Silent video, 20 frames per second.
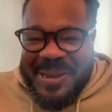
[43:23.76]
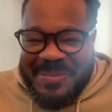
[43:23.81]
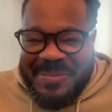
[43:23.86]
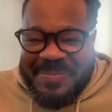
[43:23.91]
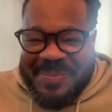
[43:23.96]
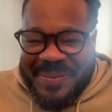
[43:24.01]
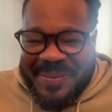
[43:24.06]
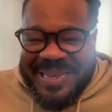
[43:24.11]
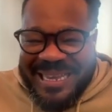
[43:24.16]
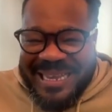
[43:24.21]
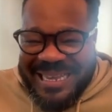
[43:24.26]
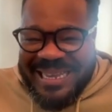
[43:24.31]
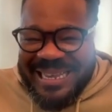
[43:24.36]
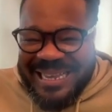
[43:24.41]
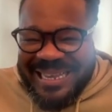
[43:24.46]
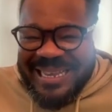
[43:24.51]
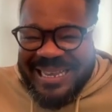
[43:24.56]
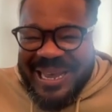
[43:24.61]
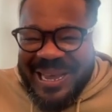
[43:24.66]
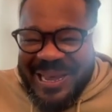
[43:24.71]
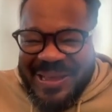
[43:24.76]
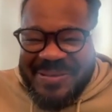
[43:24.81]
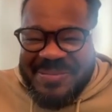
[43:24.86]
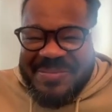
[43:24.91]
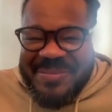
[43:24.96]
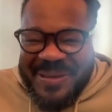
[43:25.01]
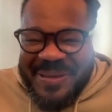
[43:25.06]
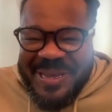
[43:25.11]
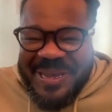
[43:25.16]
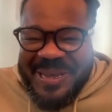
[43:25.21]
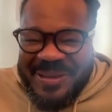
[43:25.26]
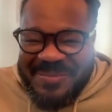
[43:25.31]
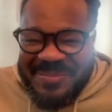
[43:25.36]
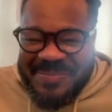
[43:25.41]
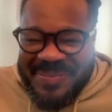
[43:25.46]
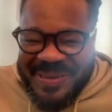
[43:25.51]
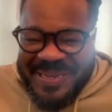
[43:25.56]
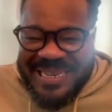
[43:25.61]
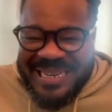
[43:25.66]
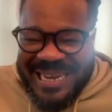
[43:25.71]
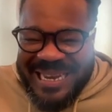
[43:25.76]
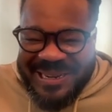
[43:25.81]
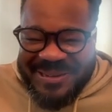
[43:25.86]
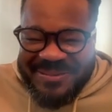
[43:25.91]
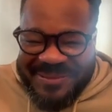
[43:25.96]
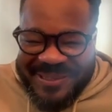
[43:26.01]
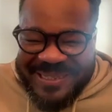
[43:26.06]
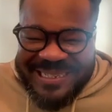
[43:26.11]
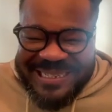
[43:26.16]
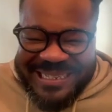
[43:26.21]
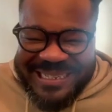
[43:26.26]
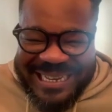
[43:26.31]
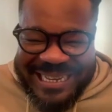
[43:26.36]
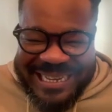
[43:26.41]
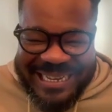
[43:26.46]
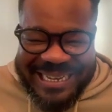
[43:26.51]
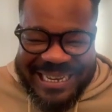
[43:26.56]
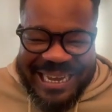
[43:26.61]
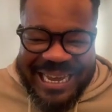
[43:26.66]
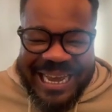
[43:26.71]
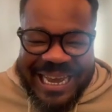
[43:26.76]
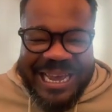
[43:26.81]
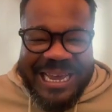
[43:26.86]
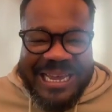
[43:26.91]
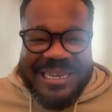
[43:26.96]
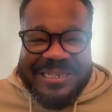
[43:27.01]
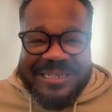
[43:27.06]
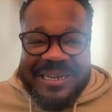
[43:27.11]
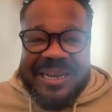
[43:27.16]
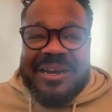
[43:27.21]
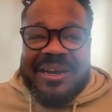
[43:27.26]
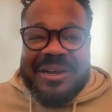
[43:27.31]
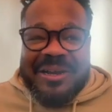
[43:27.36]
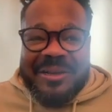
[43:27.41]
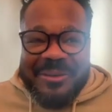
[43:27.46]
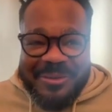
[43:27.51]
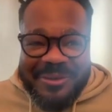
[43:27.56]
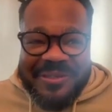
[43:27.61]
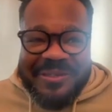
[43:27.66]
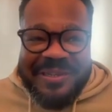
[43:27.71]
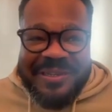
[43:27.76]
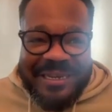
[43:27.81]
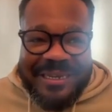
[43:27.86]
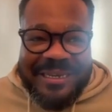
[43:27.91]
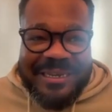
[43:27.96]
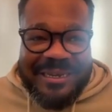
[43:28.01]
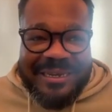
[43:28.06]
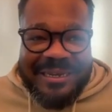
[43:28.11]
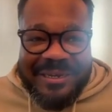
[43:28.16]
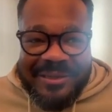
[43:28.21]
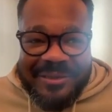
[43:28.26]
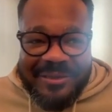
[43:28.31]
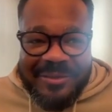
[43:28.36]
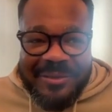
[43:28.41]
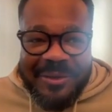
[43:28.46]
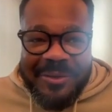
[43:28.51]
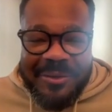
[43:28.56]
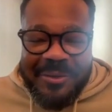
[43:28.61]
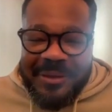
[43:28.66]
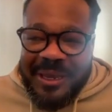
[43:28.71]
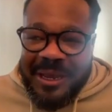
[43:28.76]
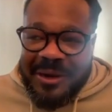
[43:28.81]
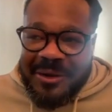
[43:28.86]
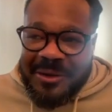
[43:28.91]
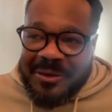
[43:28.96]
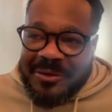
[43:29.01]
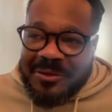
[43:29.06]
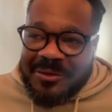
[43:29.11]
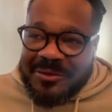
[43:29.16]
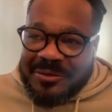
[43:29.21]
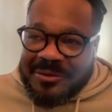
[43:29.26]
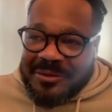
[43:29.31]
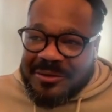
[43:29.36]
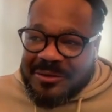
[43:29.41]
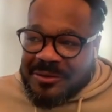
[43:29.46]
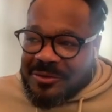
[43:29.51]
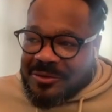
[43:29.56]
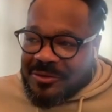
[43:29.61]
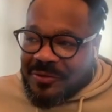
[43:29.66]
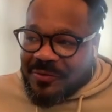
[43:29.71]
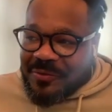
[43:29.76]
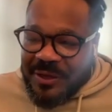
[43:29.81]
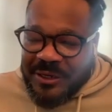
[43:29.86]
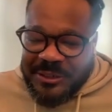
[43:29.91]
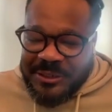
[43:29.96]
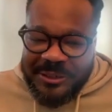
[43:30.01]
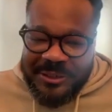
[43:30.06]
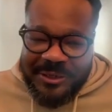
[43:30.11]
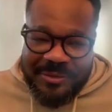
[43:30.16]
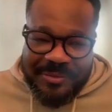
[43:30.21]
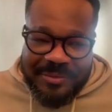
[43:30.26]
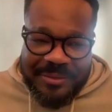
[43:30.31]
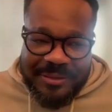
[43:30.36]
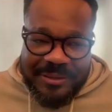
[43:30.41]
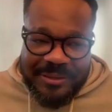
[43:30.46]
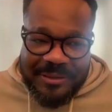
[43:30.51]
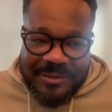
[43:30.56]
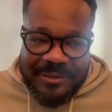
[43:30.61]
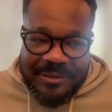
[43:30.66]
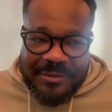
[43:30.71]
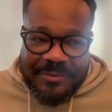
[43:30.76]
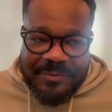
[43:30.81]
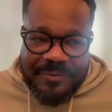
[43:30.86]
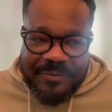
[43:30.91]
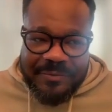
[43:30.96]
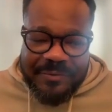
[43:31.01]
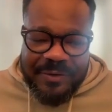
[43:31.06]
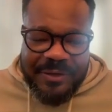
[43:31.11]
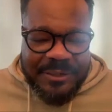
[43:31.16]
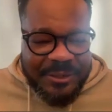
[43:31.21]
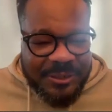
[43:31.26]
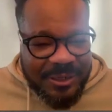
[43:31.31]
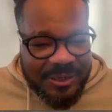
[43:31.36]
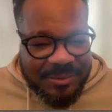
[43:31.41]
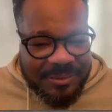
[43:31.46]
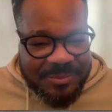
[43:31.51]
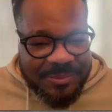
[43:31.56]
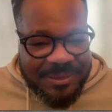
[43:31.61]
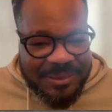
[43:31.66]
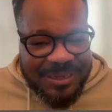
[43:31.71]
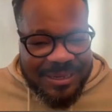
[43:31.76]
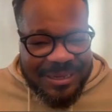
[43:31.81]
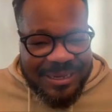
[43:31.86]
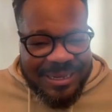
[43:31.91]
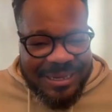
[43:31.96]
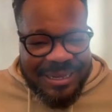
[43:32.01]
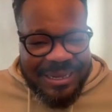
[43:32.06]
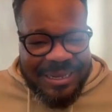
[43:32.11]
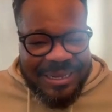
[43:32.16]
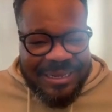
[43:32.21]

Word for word: maybe, maybe I'm sick. You say, ah, you're sick. So you can go to the French team. I said, French team?